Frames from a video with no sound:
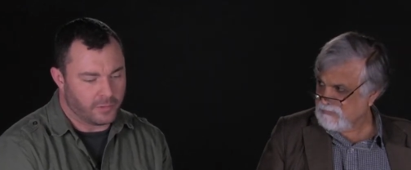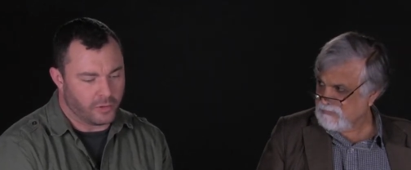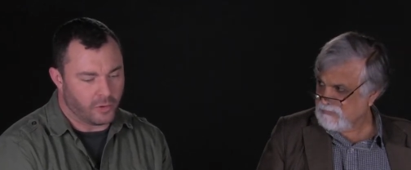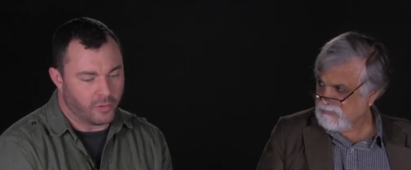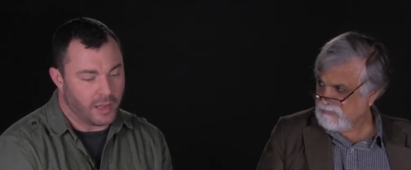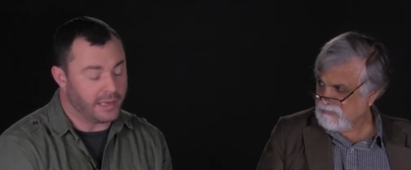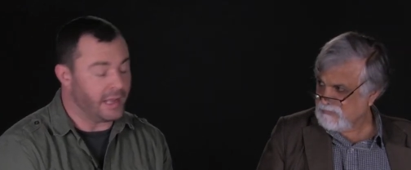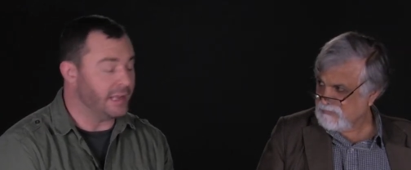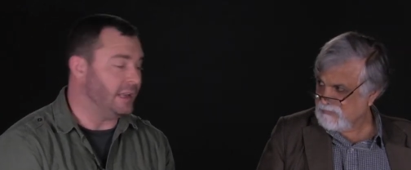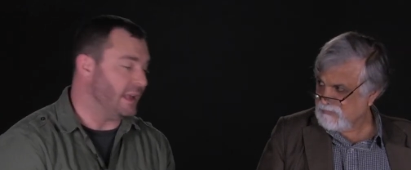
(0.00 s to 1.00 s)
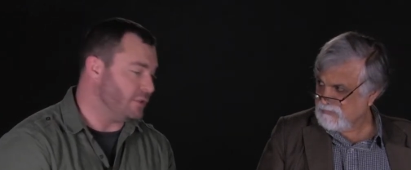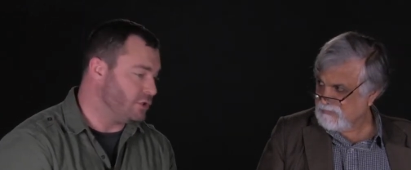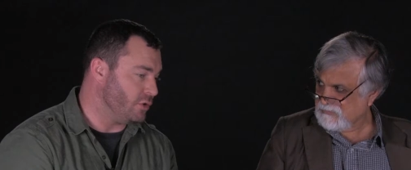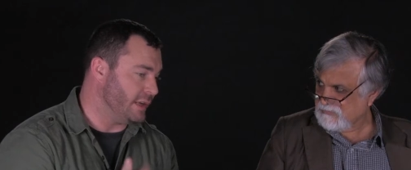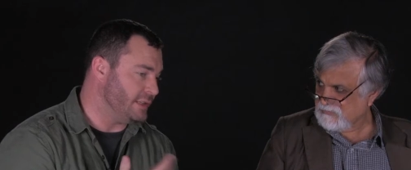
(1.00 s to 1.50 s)
Speaker 1: know, I didn't have a
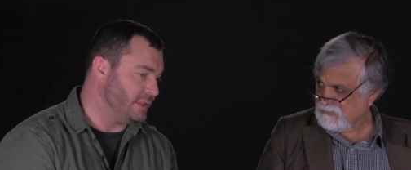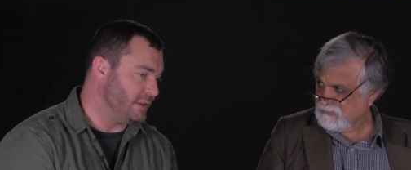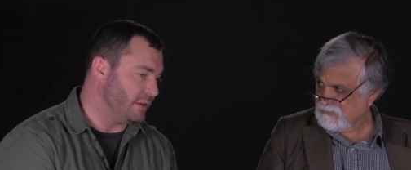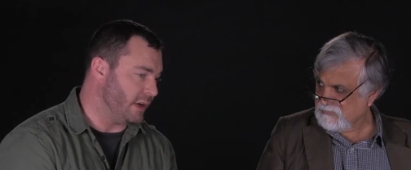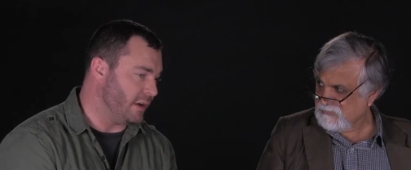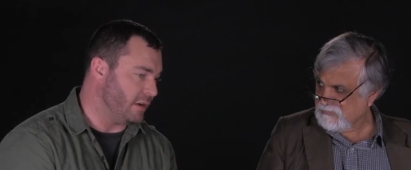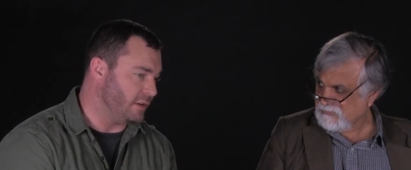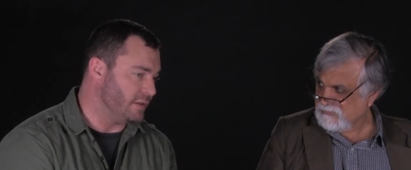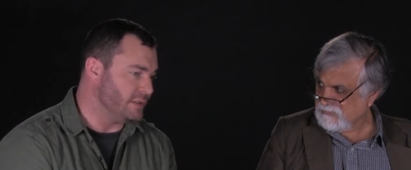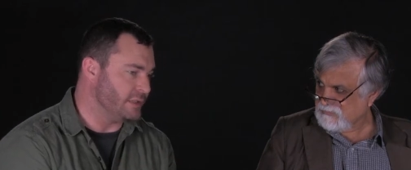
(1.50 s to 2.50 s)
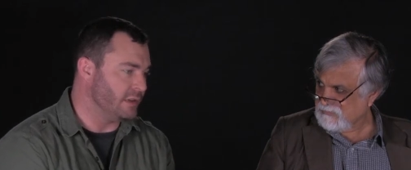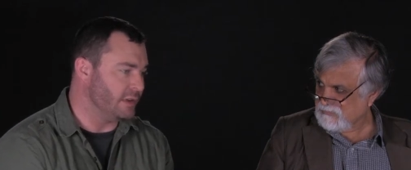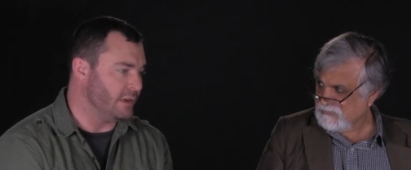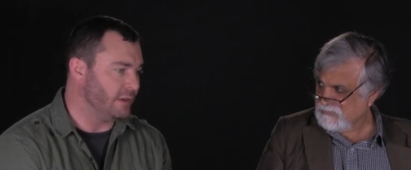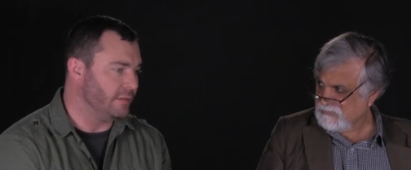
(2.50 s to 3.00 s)
choice. Your characters,
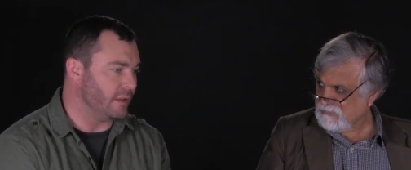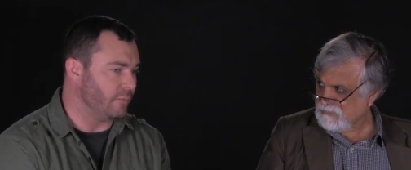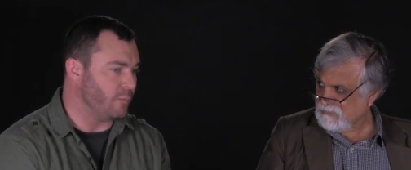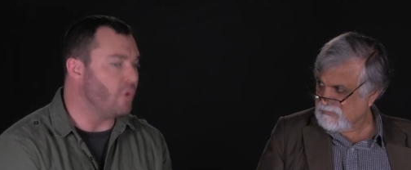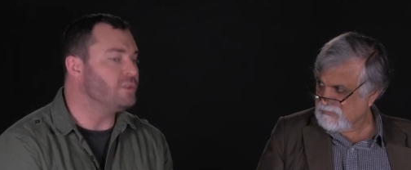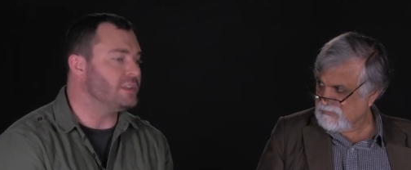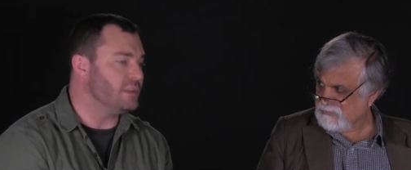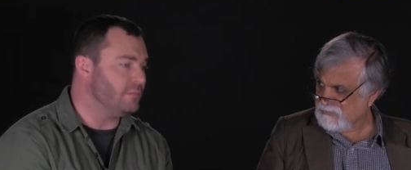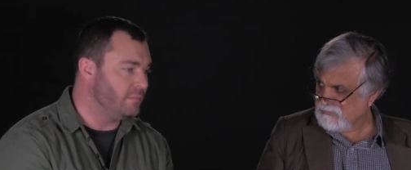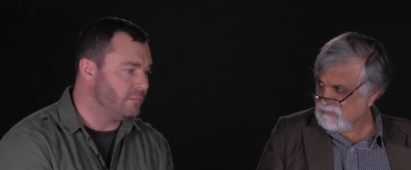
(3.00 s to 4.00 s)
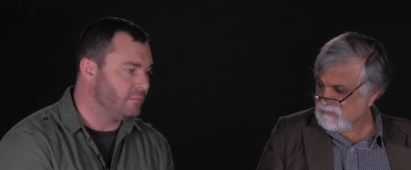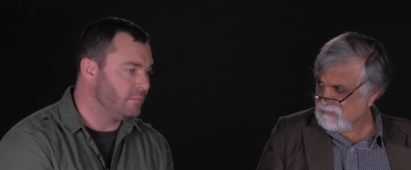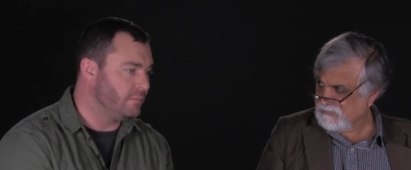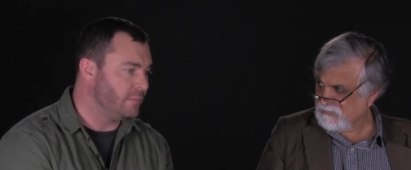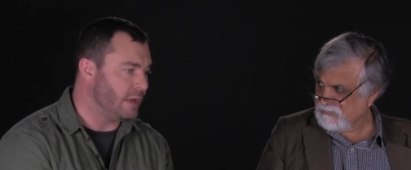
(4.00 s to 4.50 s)
most of them,
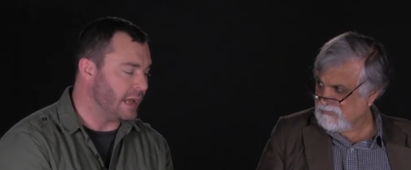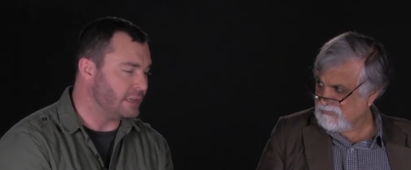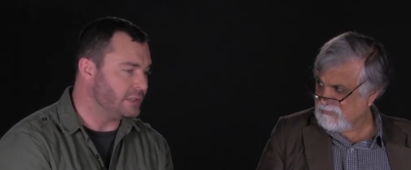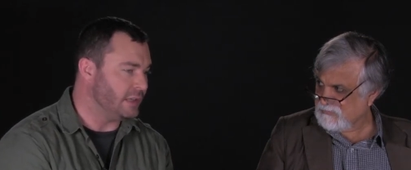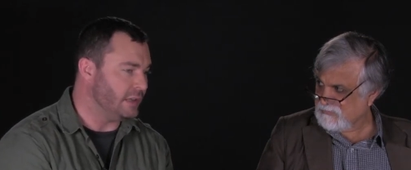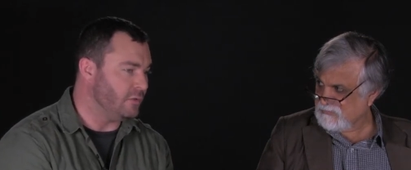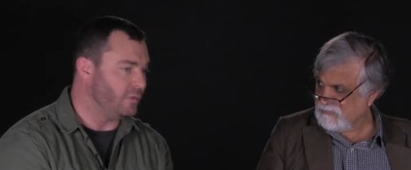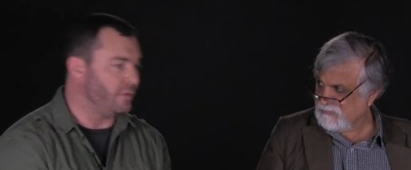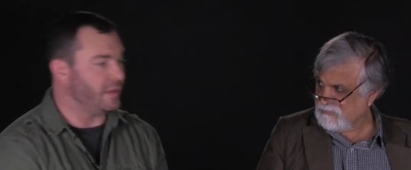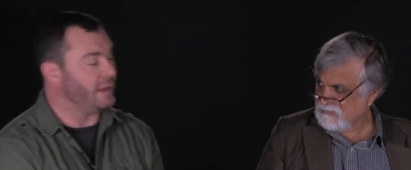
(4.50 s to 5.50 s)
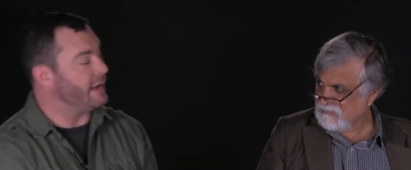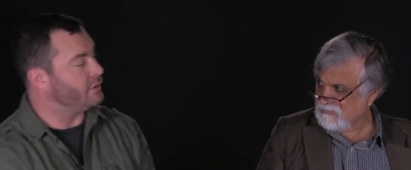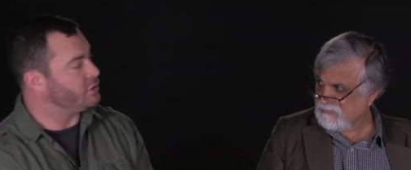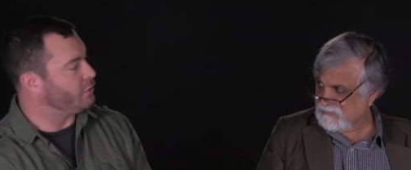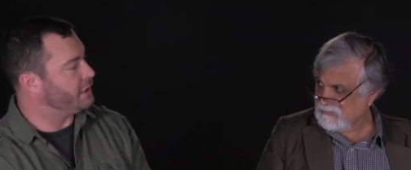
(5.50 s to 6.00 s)
actually, you think have a
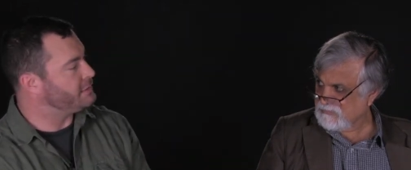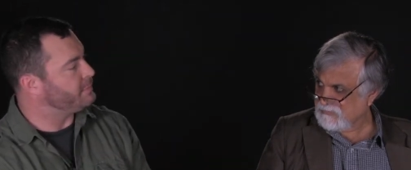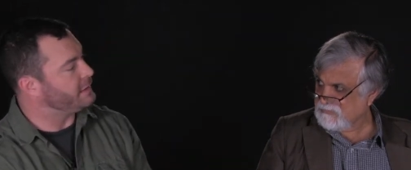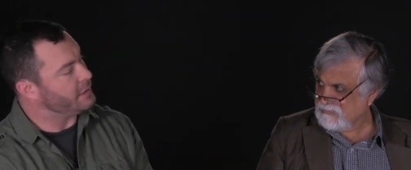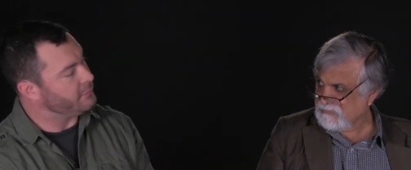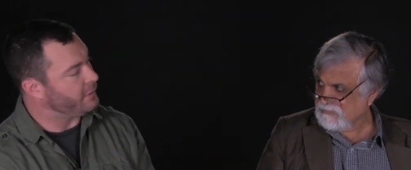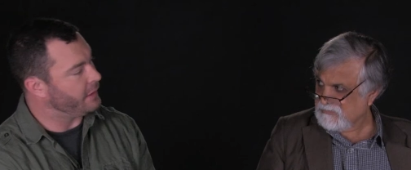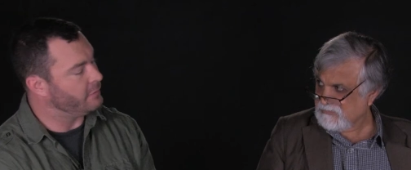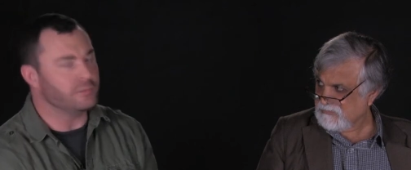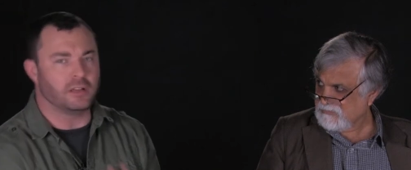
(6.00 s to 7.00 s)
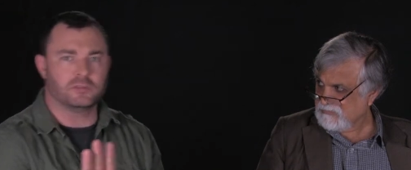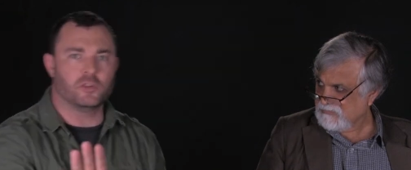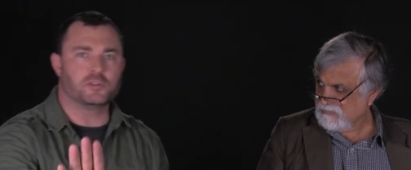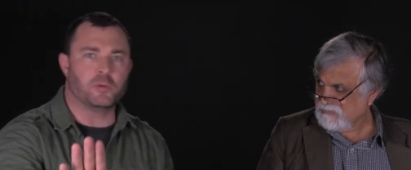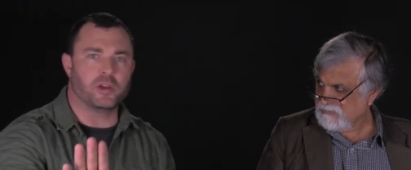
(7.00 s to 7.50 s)
choice, but then you find, well, no
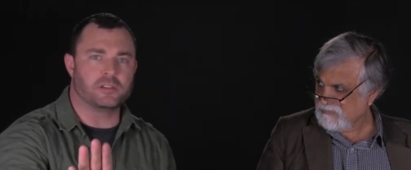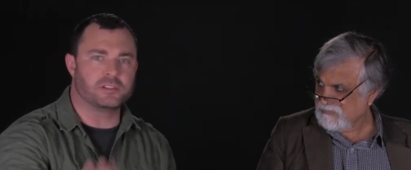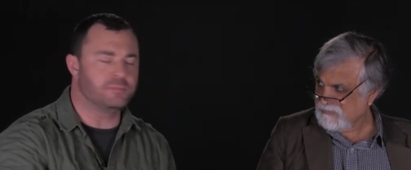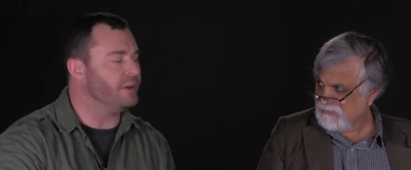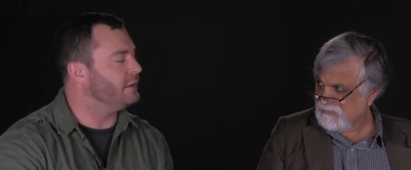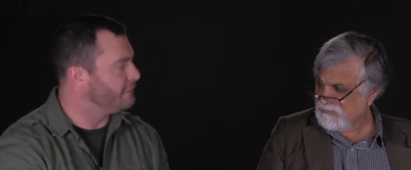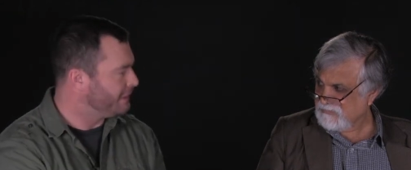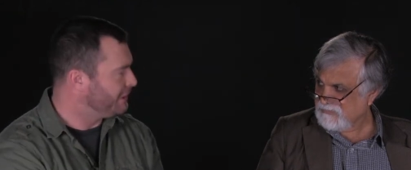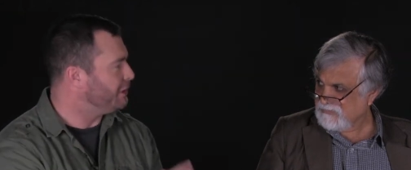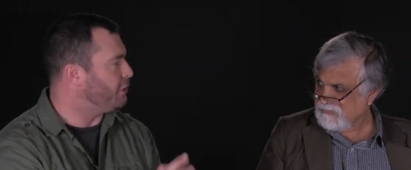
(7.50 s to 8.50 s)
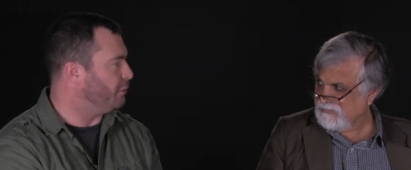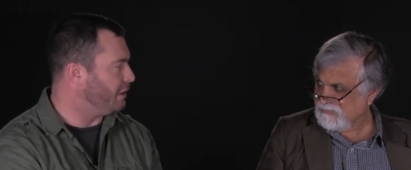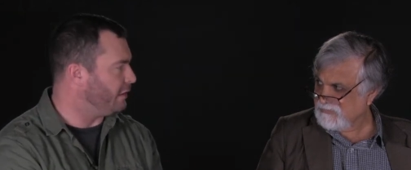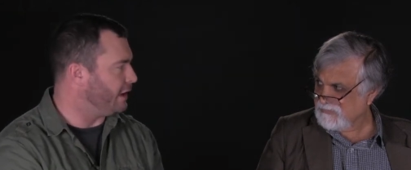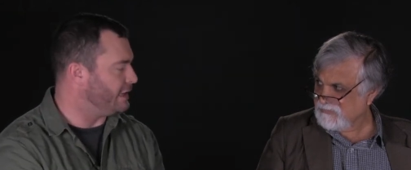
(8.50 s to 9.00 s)
spoilers, but you
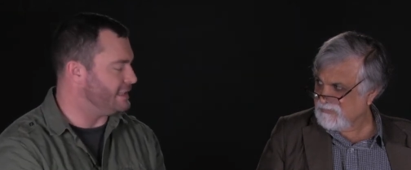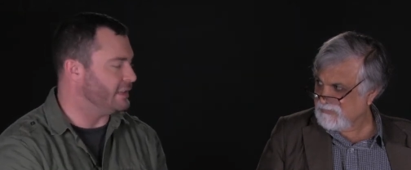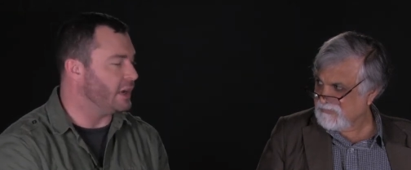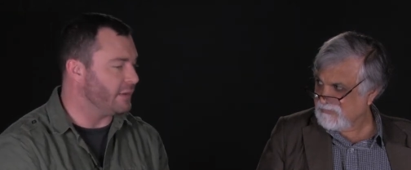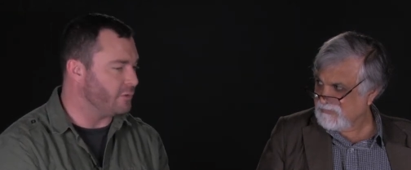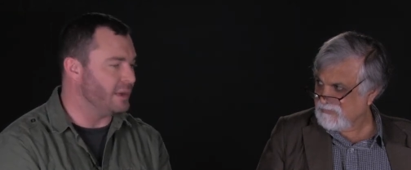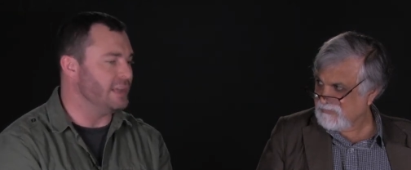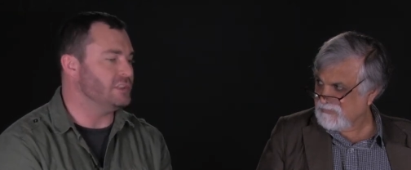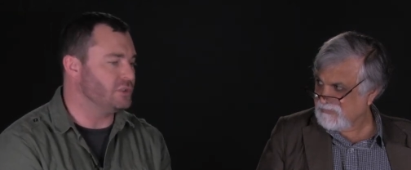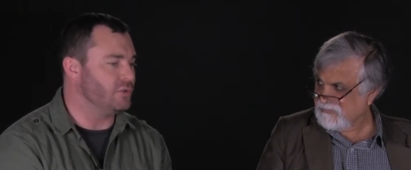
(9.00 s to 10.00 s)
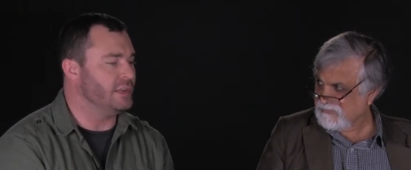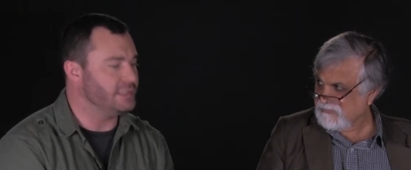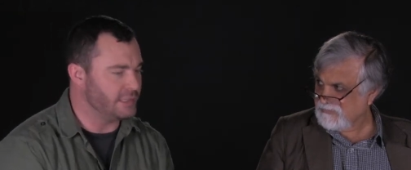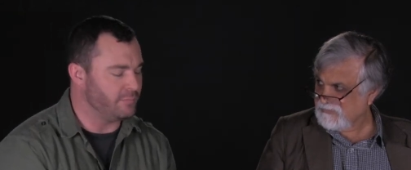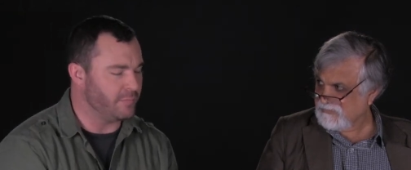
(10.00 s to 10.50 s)
realize that not everyone has a choice
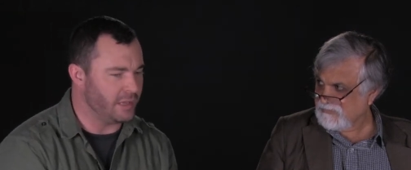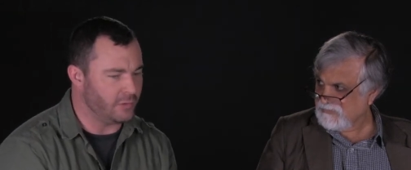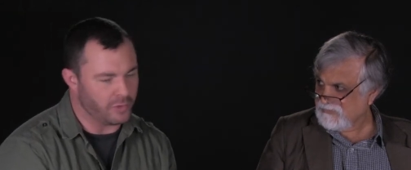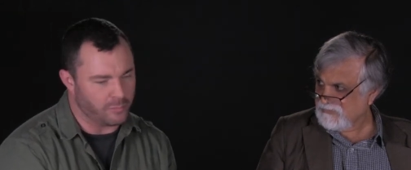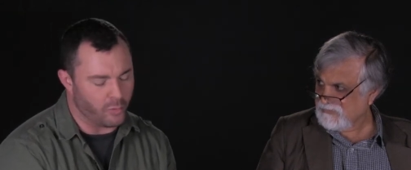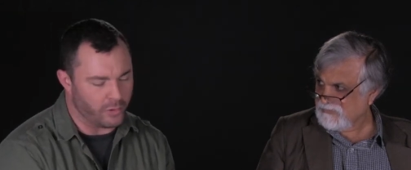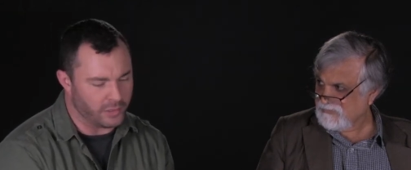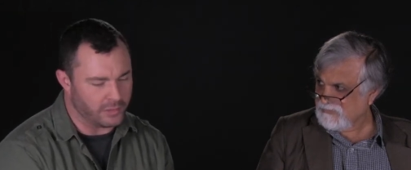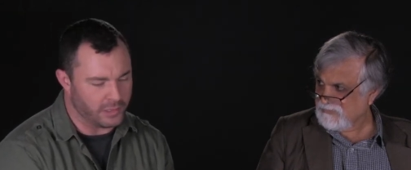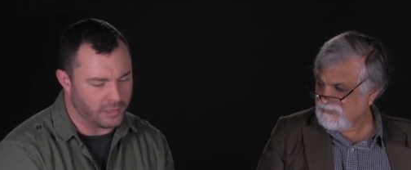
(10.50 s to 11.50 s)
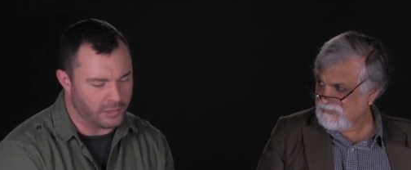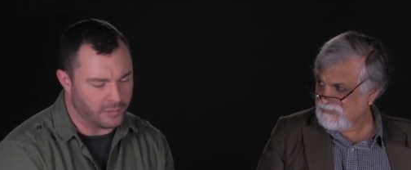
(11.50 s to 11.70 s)
in being reborn in the